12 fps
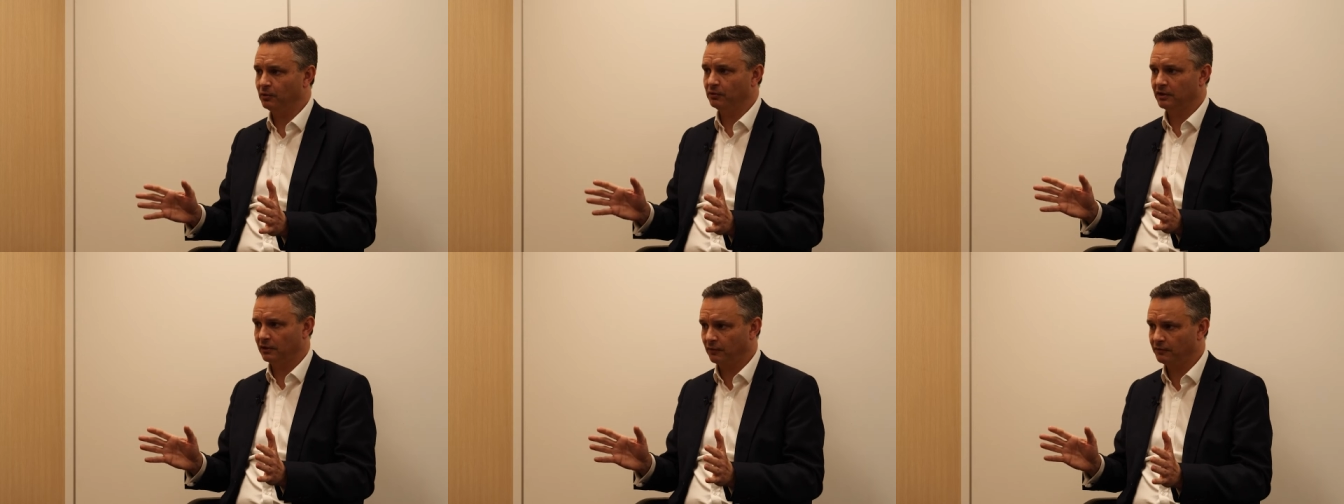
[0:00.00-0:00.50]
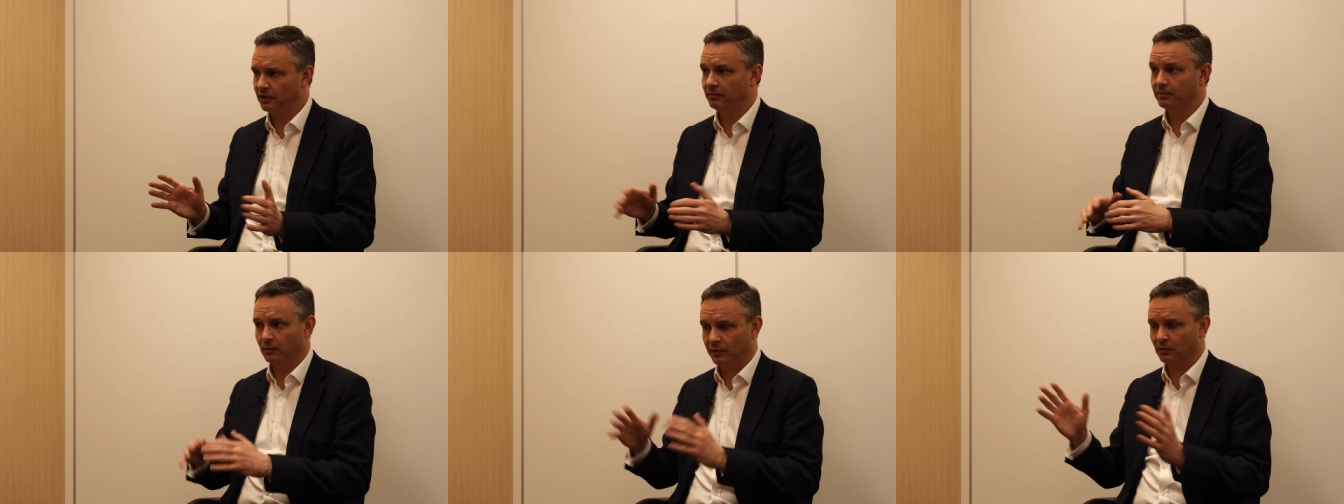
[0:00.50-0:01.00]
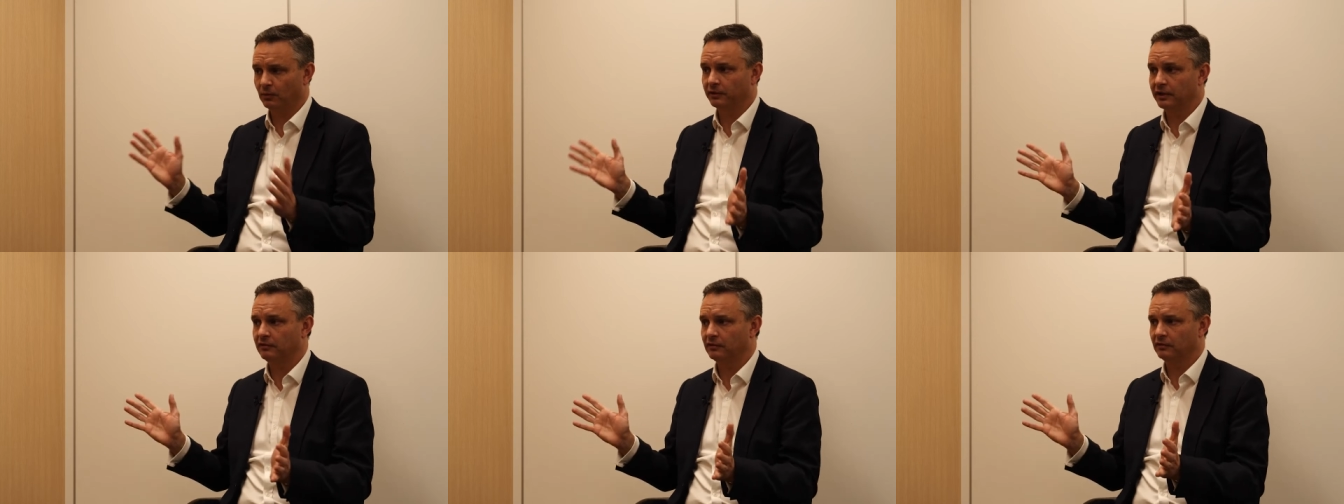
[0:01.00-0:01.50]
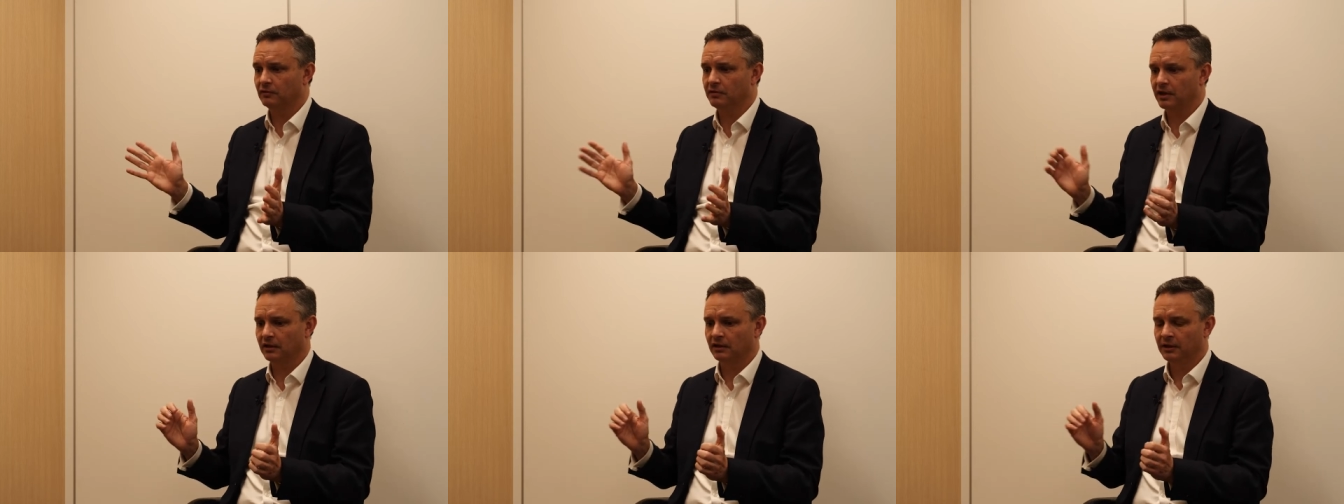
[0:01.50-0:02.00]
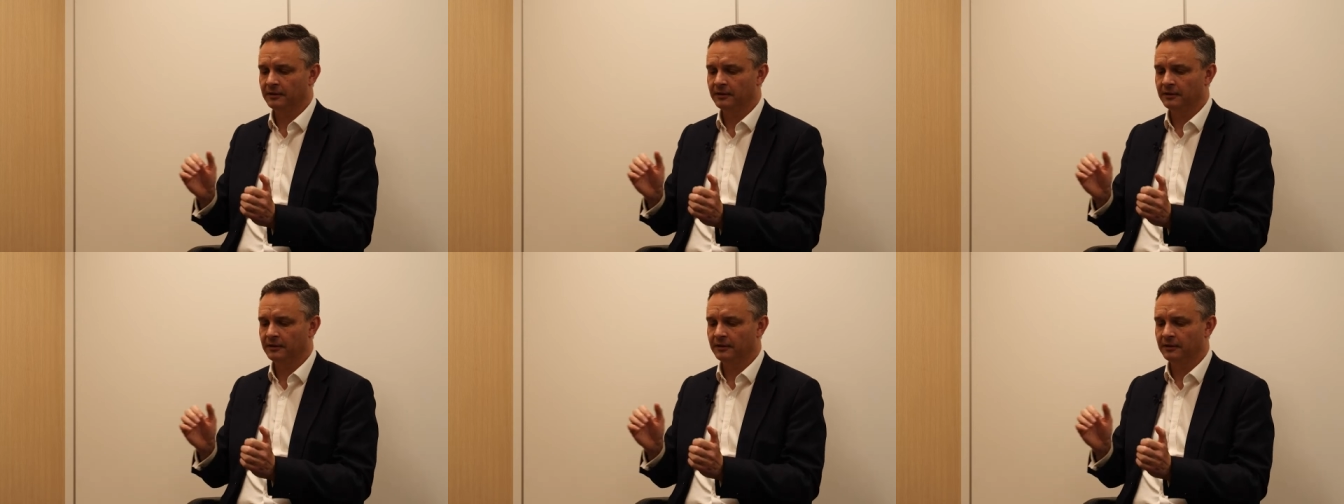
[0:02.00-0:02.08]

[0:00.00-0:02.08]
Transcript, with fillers: pulled that off yet, but we all need to do that.